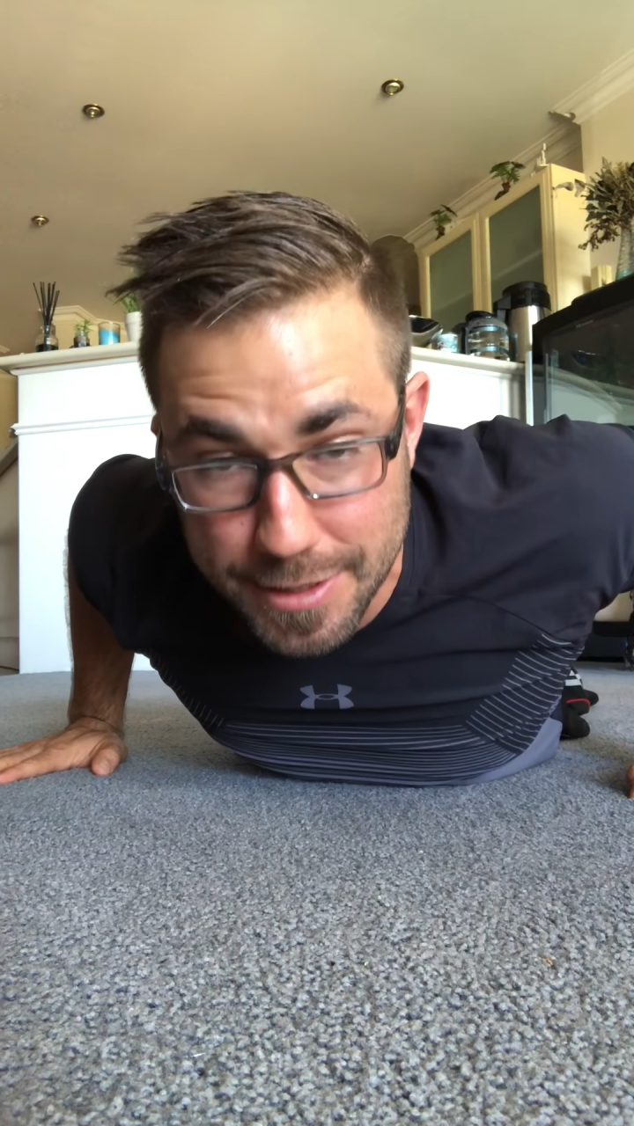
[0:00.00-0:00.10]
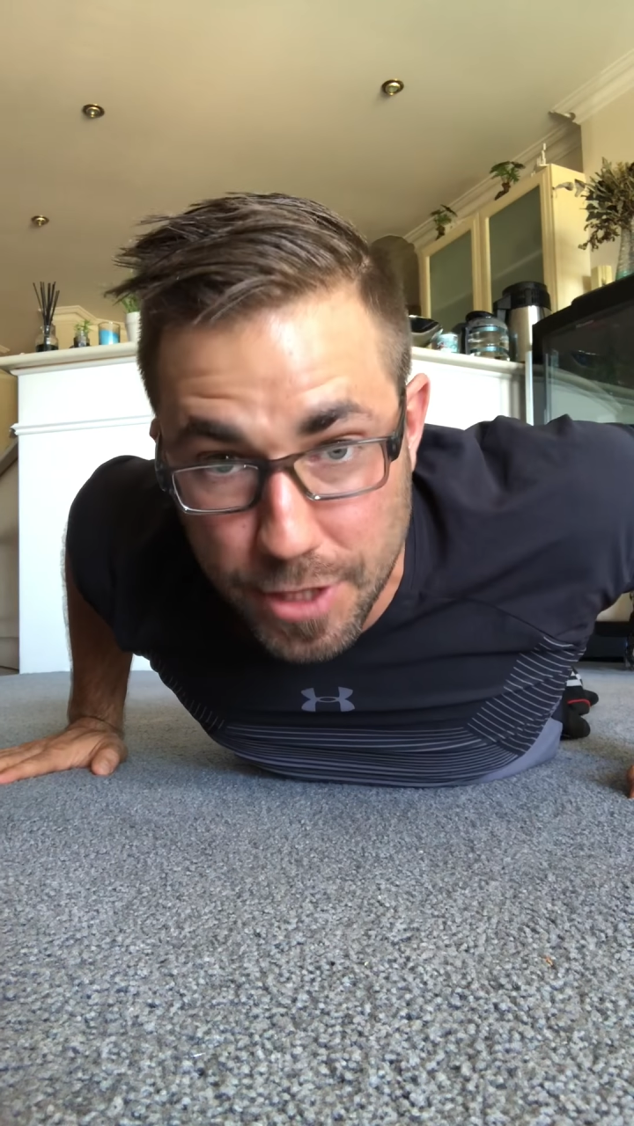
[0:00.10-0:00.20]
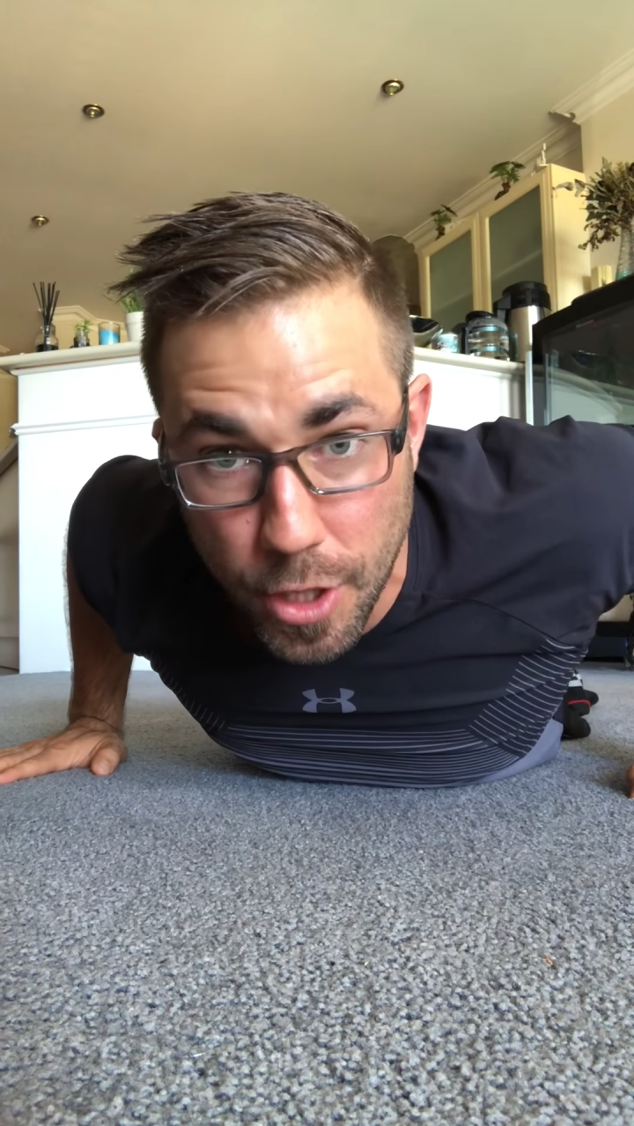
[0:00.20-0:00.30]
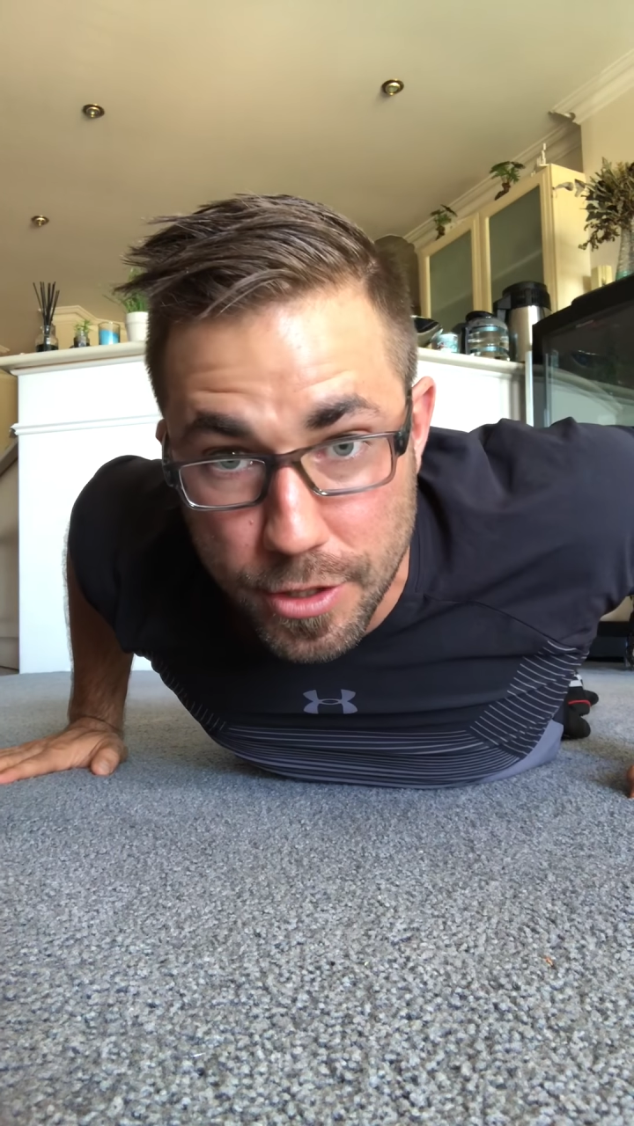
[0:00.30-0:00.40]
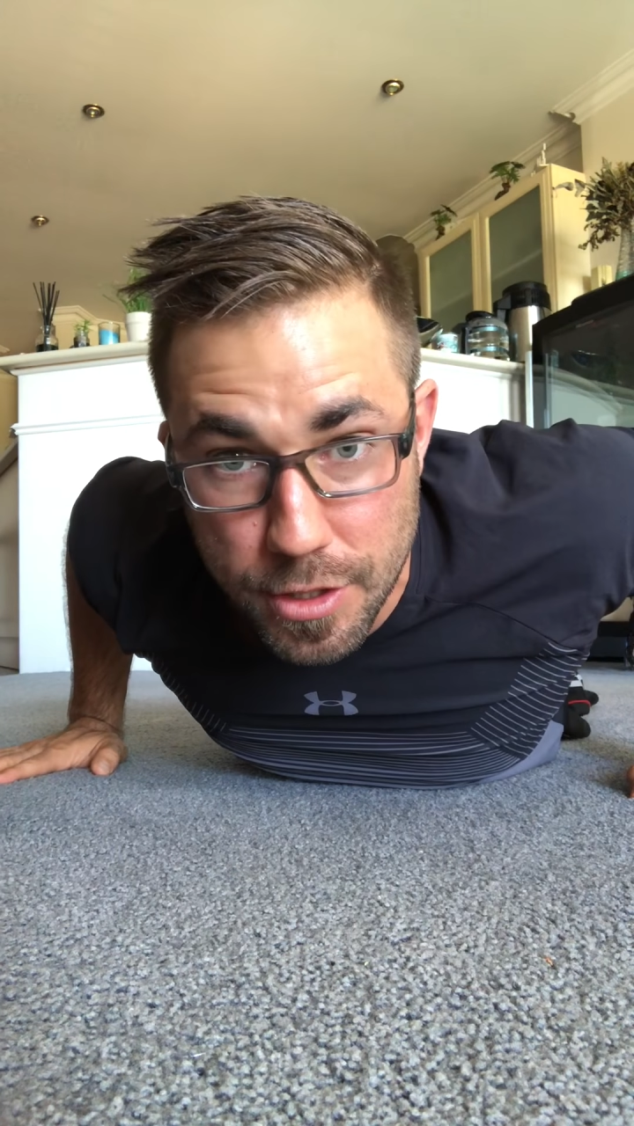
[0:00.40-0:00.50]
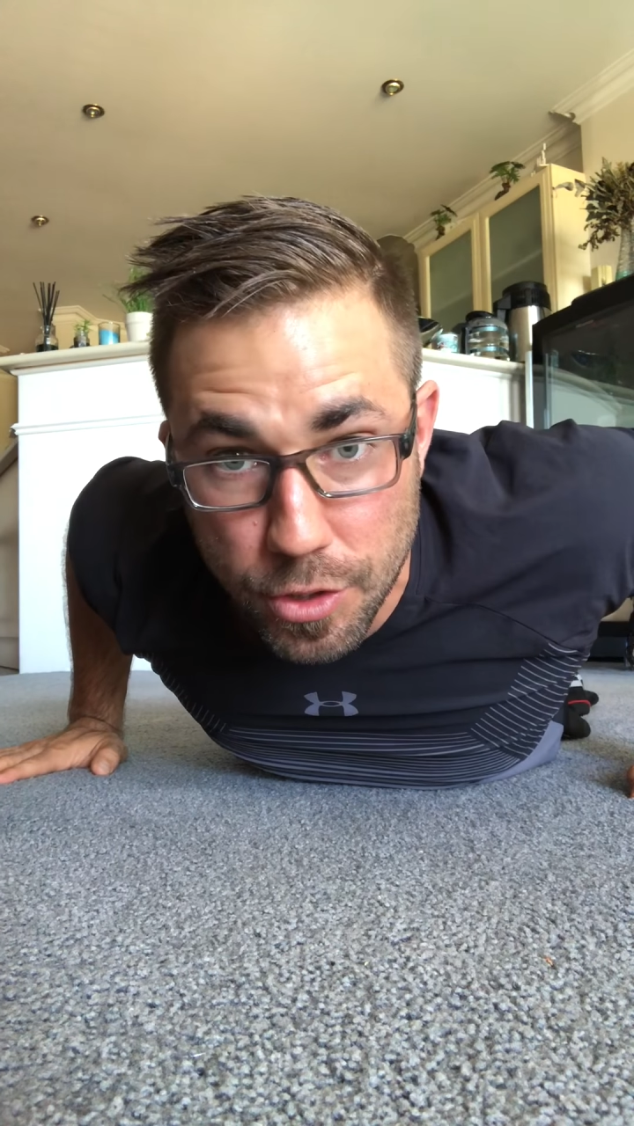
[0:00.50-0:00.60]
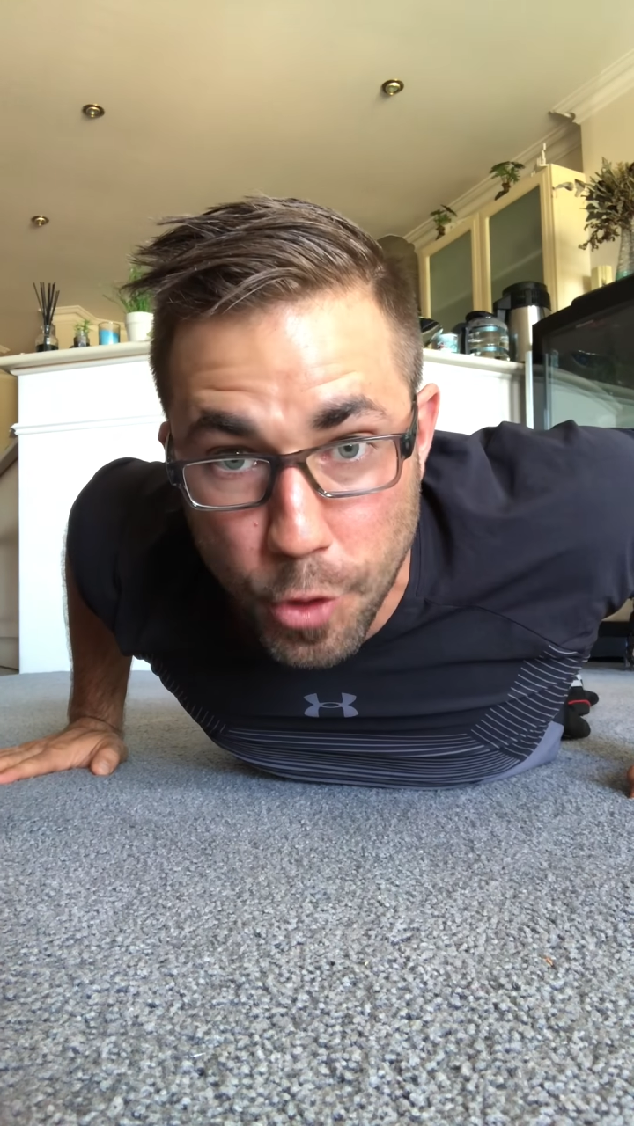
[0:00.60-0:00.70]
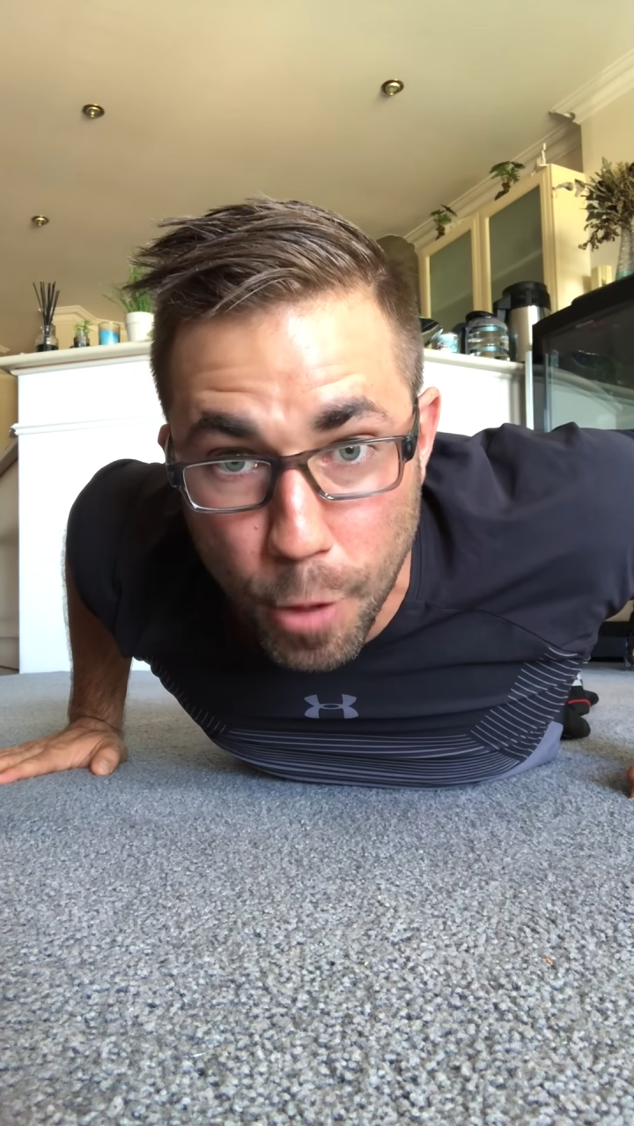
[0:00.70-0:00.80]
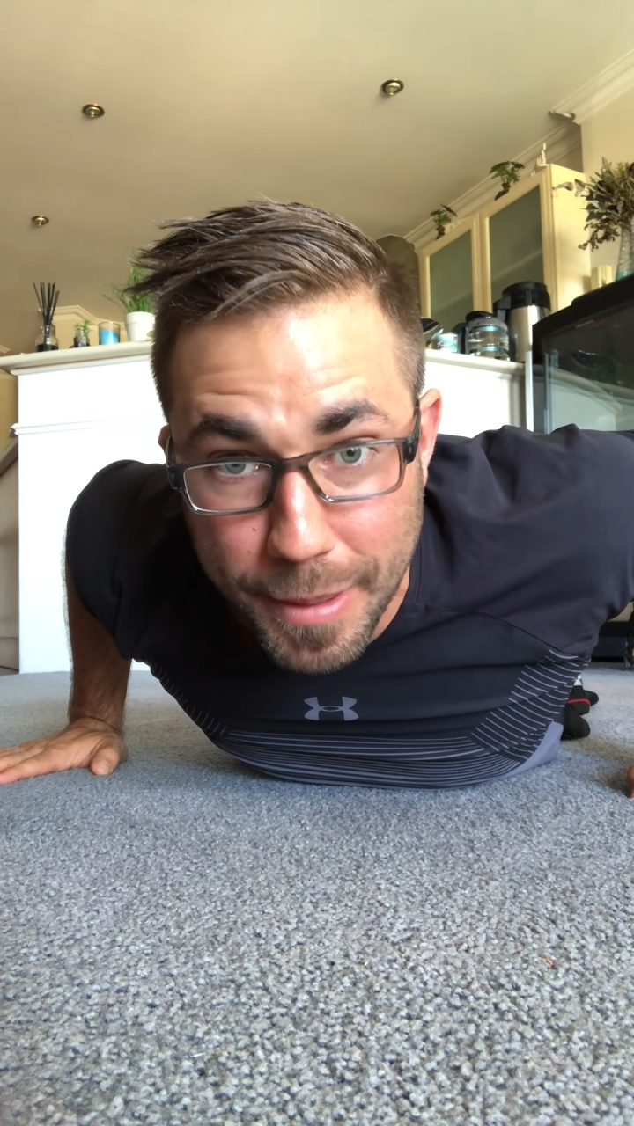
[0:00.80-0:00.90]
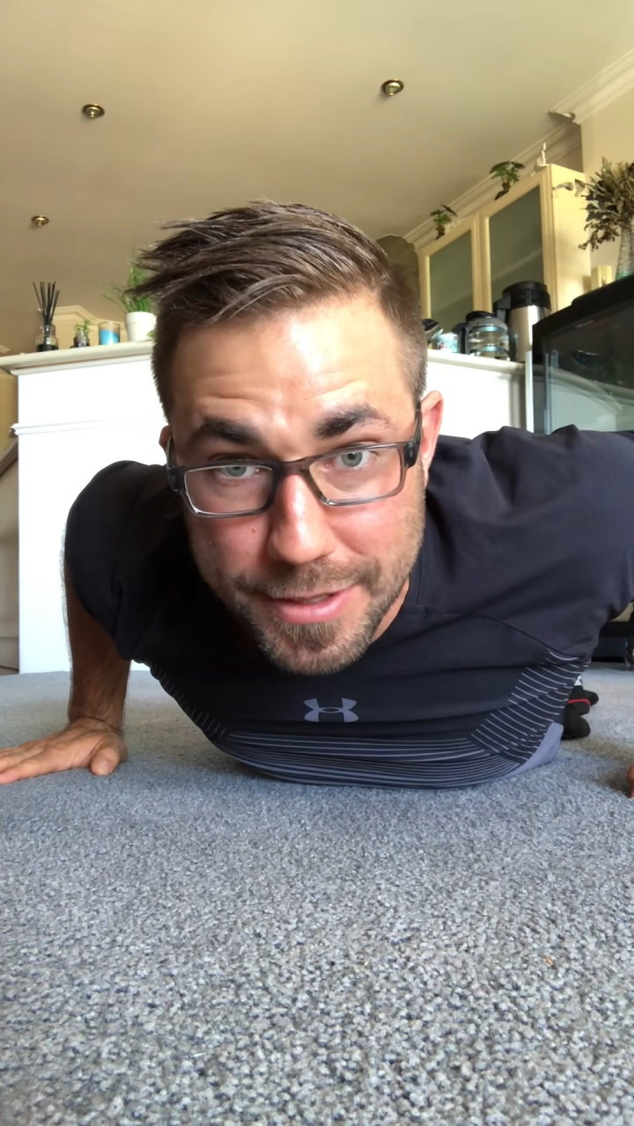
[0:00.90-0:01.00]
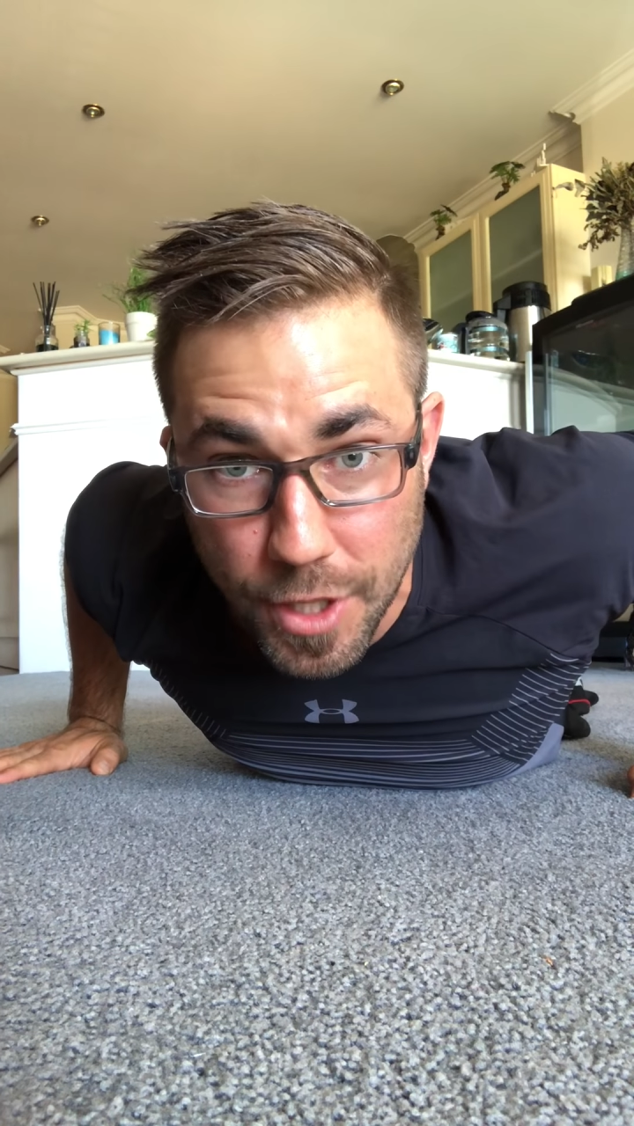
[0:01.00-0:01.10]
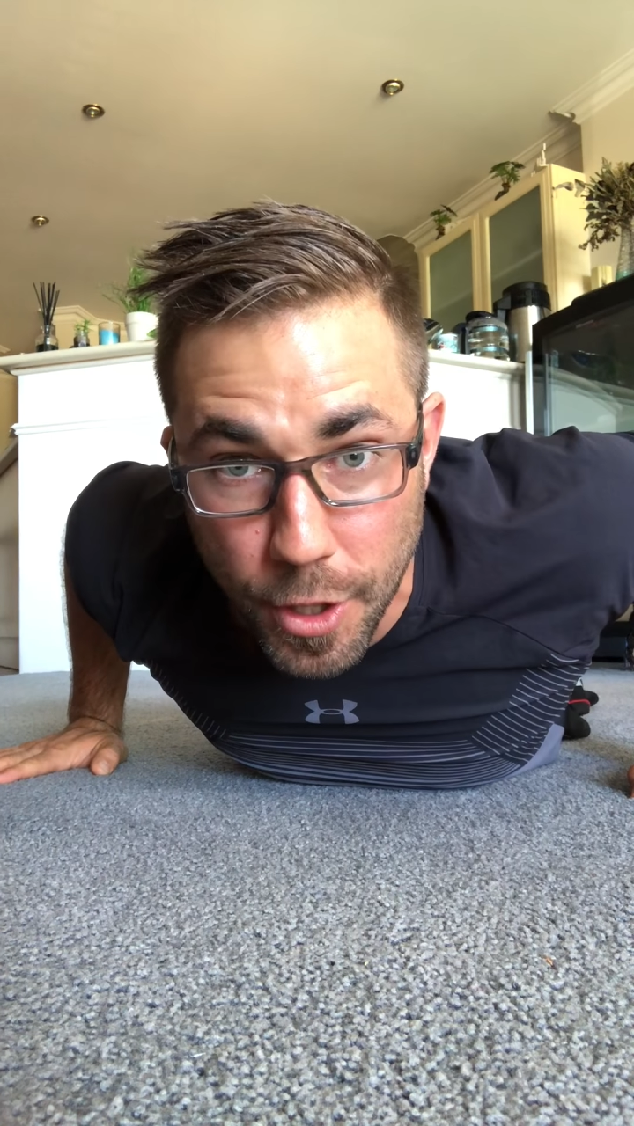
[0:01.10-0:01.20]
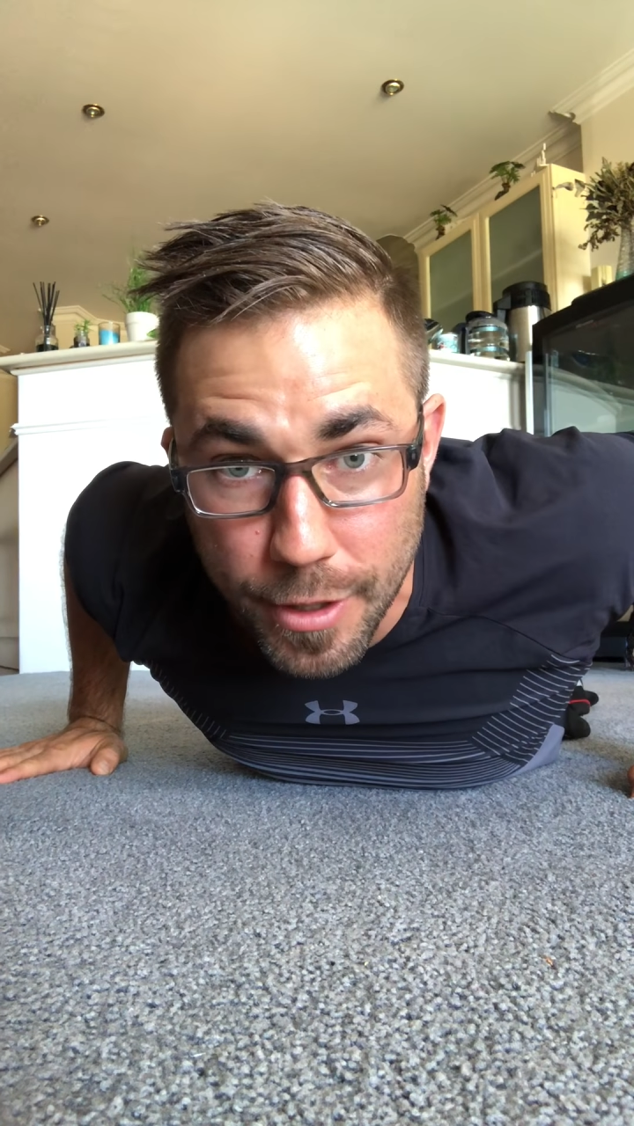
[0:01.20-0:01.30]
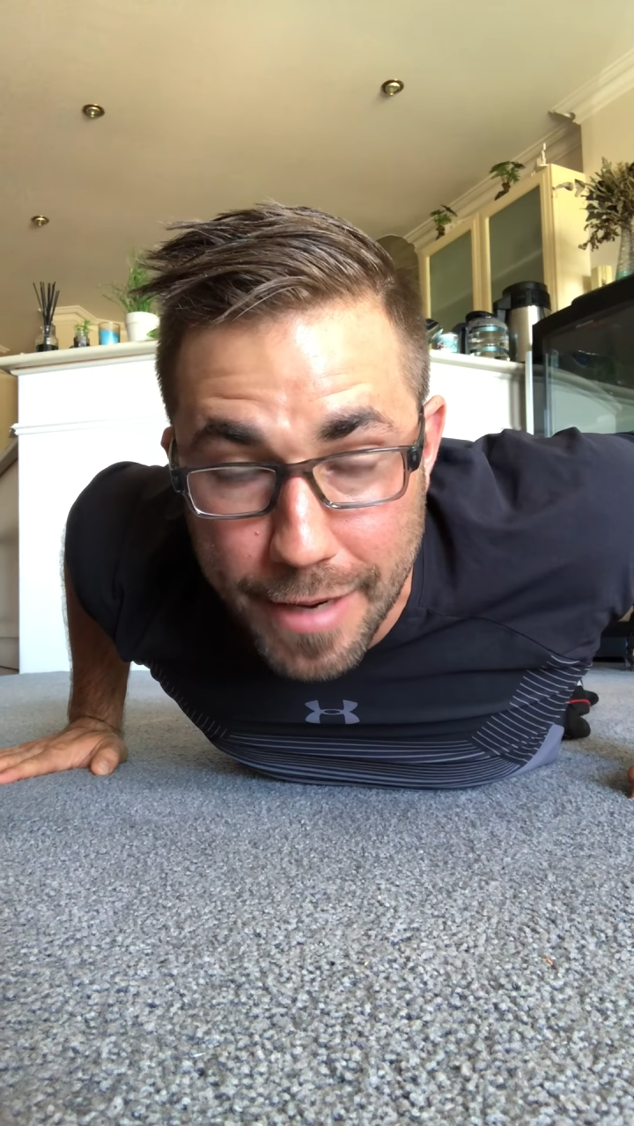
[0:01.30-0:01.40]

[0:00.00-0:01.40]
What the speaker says: So your big toe,